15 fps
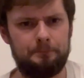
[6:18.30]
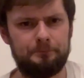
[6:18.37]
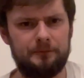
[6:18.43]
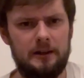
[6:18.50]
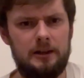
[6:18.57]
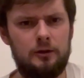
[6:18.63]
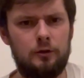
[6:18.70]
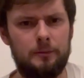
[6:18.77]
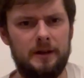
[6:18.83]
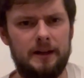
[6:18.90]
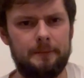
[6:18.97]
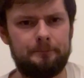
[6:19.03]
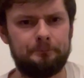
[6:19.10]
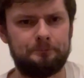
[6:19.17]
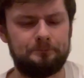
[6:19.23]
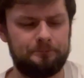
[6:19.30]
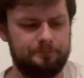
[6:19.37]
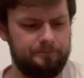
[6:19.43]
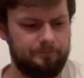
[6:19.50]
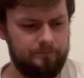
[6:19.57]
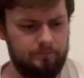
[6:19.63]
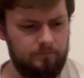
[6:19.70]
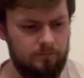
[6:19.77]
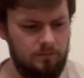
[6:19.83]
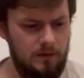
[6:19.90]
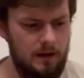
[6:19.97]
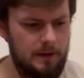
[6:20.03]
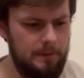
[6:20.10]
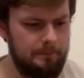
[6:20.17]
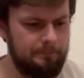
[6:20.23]
A little bit.
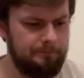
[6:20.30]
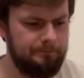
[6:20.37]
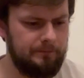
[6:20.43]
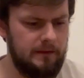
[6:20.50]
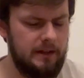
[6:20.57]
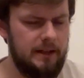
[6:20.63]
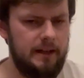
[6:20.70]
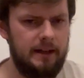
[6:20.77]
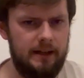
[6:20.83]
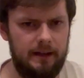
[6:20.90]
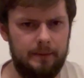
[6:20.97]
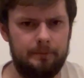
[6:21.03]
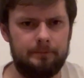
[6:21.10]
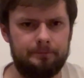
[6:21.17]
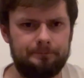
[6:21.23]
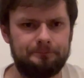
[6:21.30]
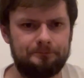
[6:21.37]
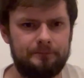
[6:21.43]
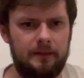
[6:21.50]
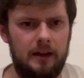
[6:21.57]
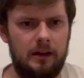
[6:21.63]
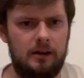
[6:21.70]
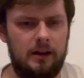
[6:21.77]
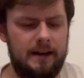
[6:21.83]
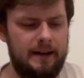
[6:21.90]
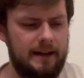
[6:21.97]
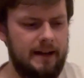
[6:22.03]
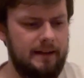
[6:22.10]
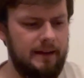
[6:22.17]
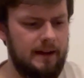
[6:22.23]
Yeah, I kind of
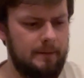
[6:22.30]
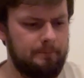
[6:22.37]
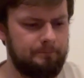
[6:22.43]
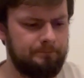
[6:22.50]
get that.